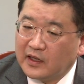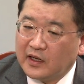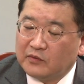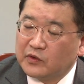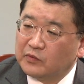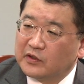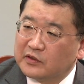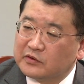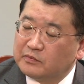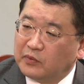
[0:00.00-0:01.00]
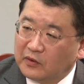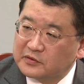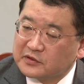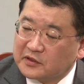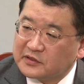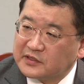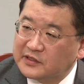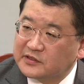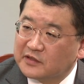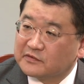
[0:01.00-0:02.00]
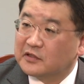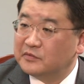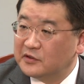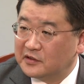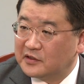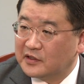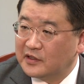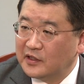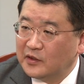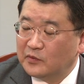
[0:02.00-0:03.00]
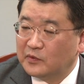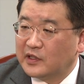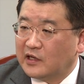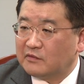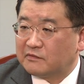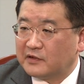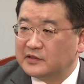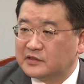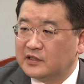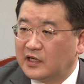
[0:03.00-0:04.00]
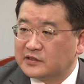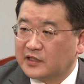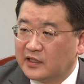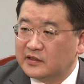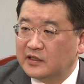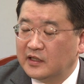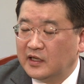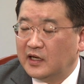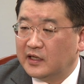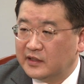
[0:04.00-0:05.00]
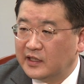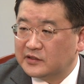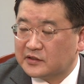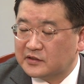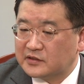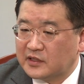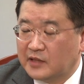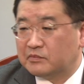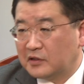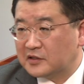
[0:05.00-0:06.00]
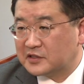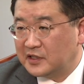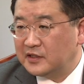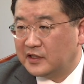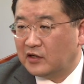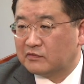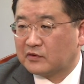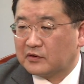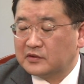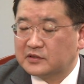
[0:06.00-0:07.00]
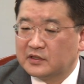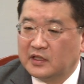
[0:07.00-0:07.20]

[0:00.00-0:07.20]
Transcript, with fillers: Uh, we wanted to bolster a sense of community with our friends in ASEAN uh, nations, and plus India, of course.